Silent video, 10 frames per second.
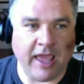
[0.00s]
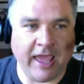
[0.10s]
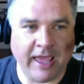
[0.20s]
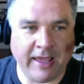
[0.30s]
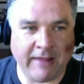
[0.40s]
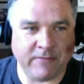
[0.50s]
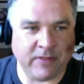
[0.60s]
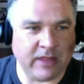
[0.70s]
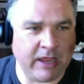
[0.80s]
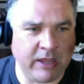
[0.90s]
and
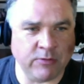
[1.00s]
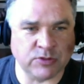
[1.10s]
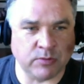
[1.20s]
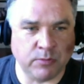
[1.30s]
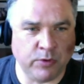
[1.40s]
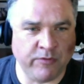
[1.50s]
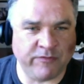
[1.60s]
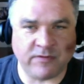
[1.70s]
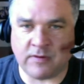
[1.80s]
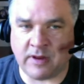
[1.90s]
he was removed
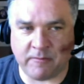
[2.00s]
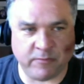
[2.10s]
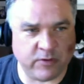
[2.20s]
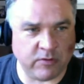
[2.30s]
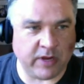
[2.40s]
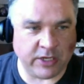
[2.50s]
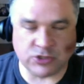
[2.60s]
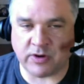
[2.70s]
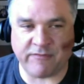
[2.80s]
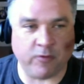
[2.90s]
due to
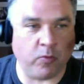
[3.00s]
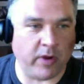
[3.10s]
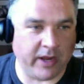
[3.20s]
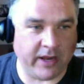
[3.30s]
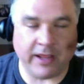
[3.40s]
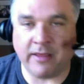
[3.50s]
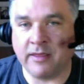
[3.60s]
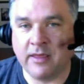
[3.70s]
injury after one inning.